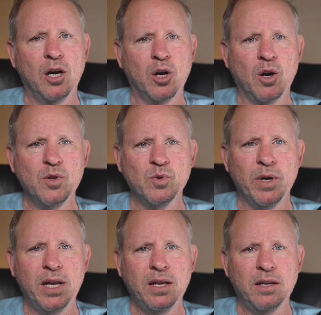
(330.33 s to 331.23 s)
A Guards
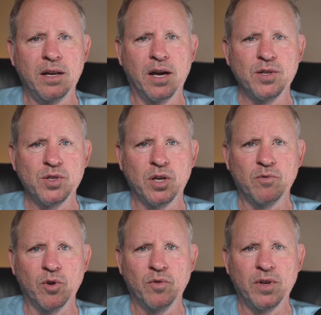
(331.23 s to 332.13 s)
Red
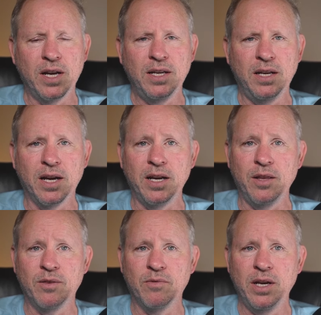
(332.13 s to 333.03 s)
non-sunroof
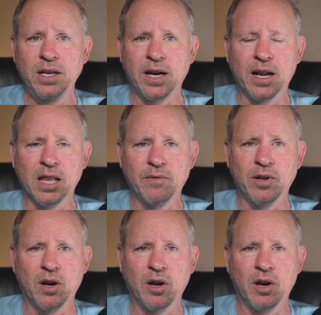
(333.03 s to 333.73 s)
1993 911